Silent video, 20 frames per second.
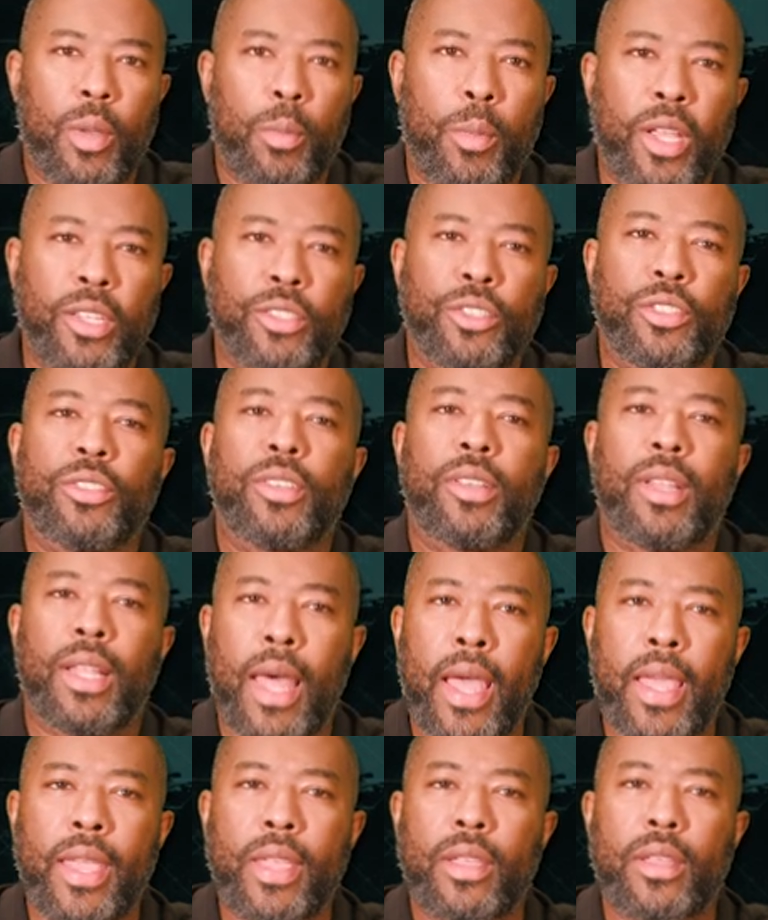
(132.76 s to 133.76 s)
Make sure to
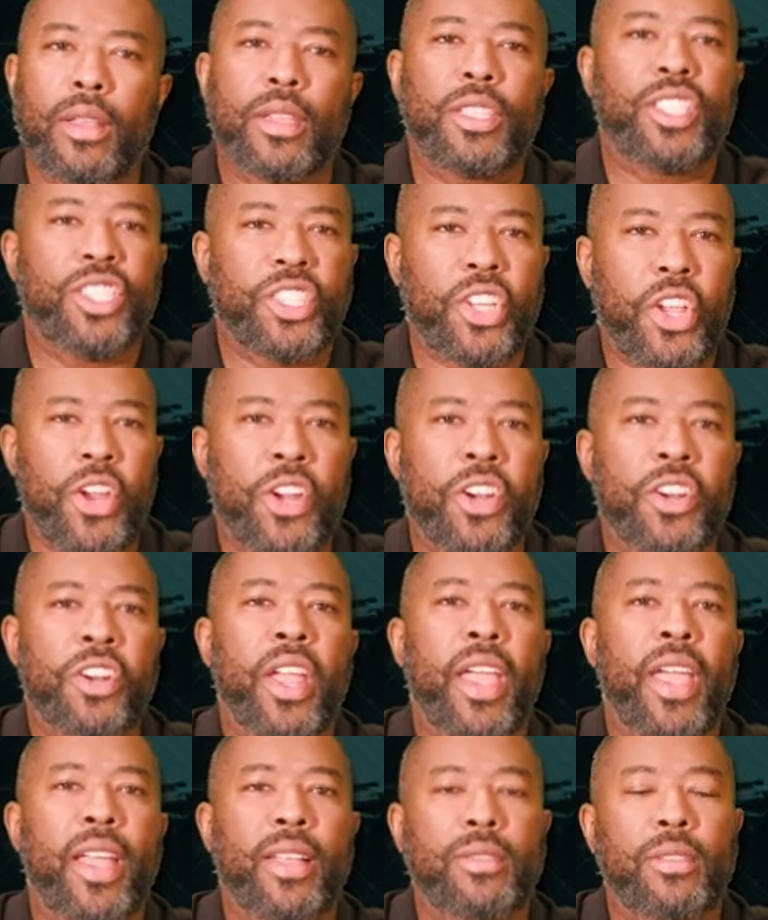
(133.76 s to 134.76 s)
like, share,
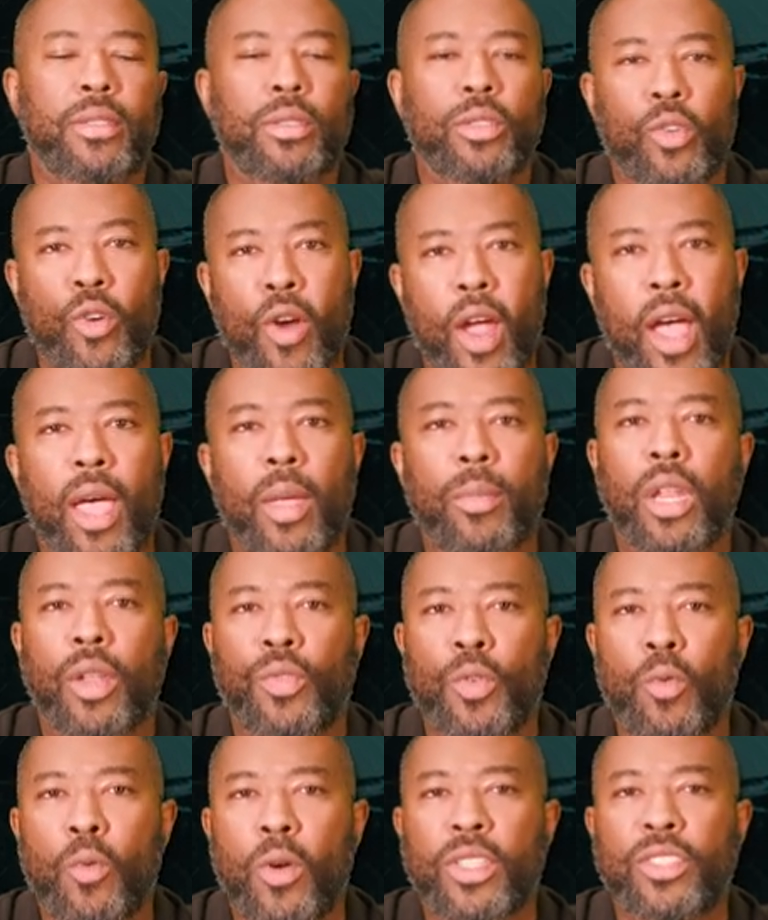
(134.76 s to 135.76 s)
and subscribe. And
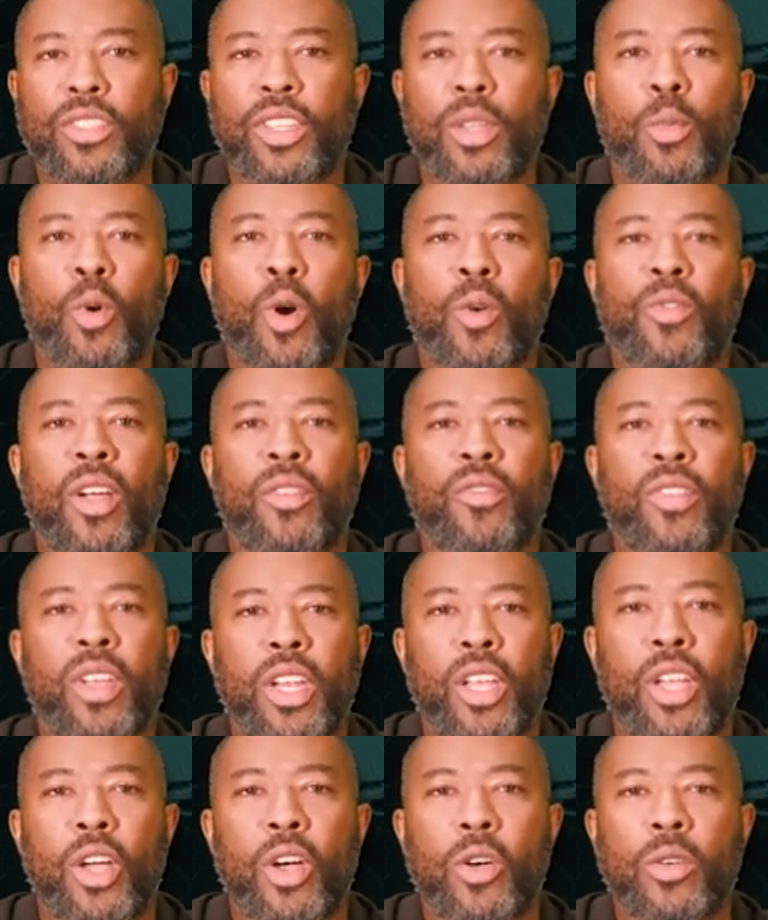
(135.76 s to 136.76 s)
if you want to see more of our
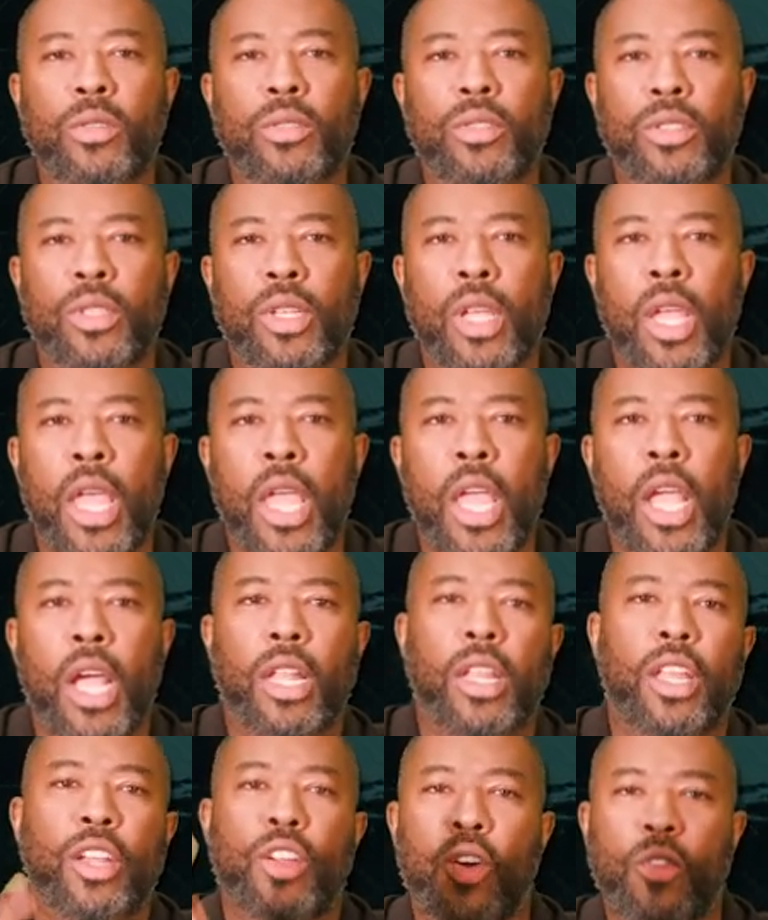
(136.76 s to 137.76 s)
videos,
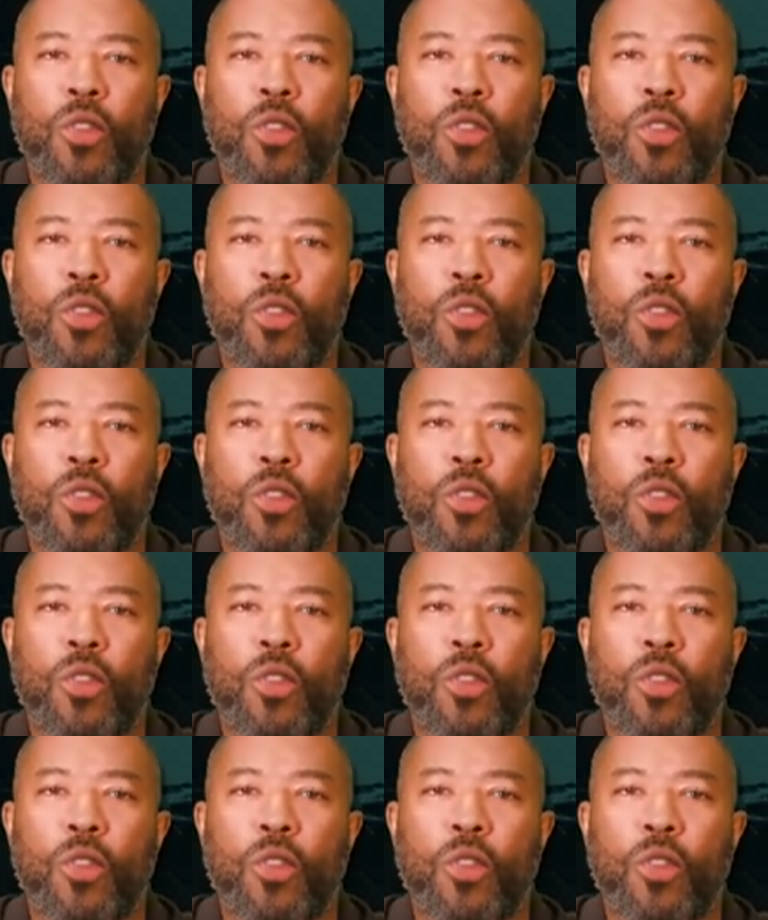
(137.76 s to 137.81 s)
click